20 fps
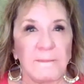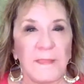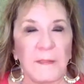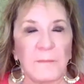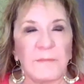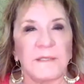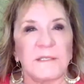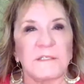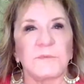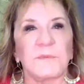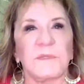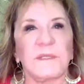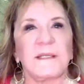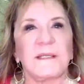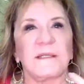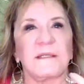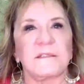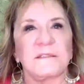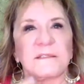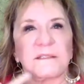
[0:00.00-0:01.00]
because we
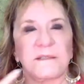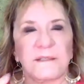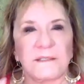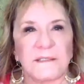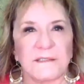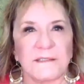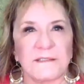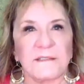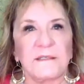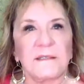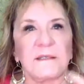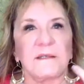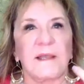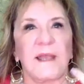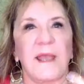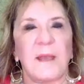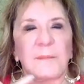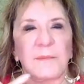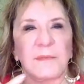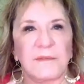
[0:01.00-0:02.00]
get into this
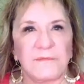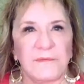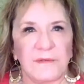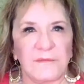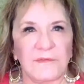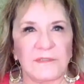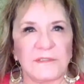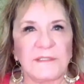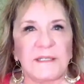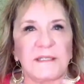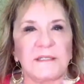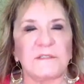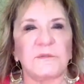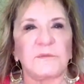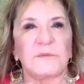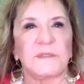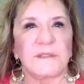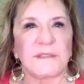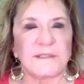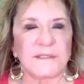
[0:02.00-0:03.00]
habit of every day
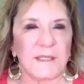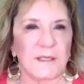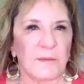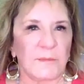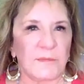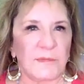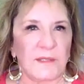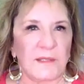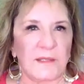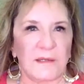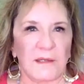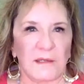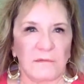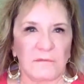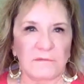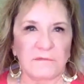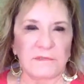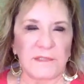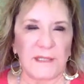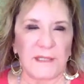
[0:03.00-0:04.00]
doing the same thing
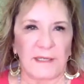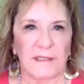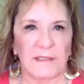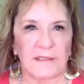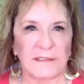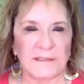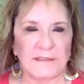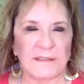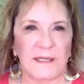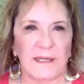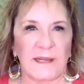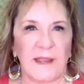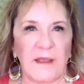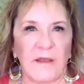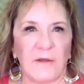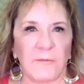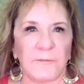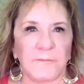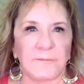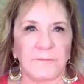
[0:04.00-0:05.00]
day in and day
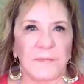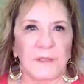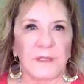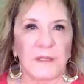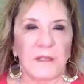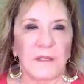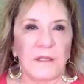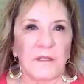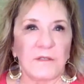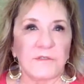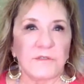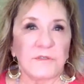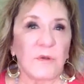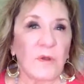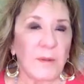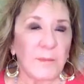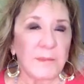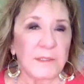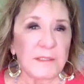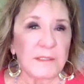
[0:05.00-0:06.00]
out. So
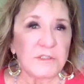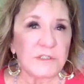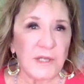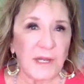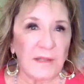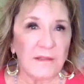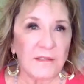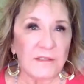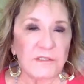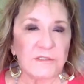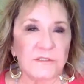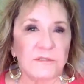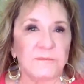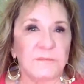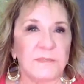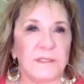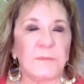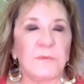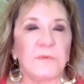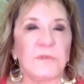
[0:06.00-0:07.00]
I'm going to challenge
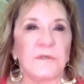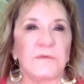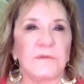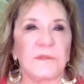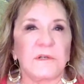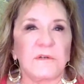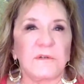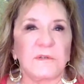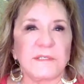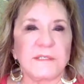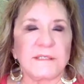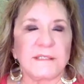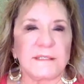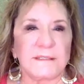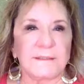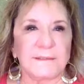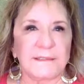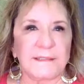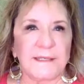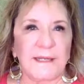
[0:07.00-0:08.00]
people here that are
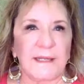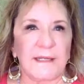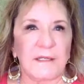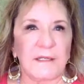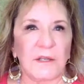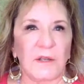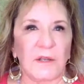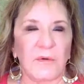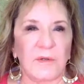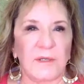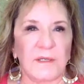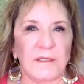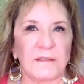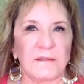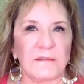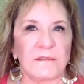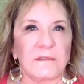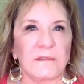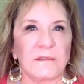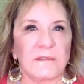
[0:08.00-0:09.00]
listening today and going,